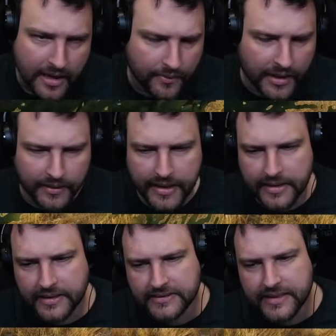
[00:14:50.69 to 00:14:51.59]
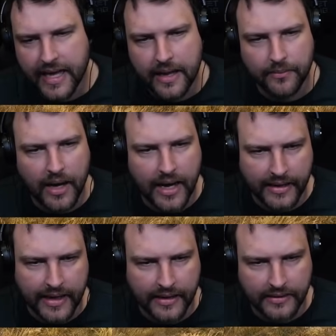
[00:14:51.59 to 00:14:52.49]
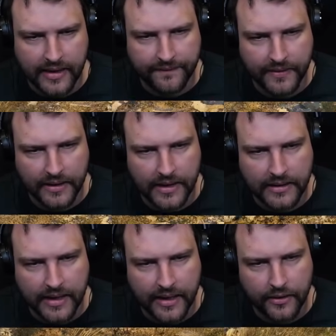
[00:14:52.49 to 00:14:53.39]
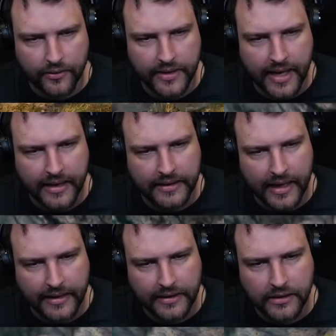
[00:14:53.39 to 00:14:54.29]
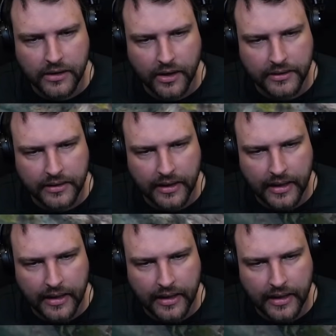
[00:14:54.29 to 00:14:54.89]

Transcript: Well, in this game, I can definitely tell you that I did not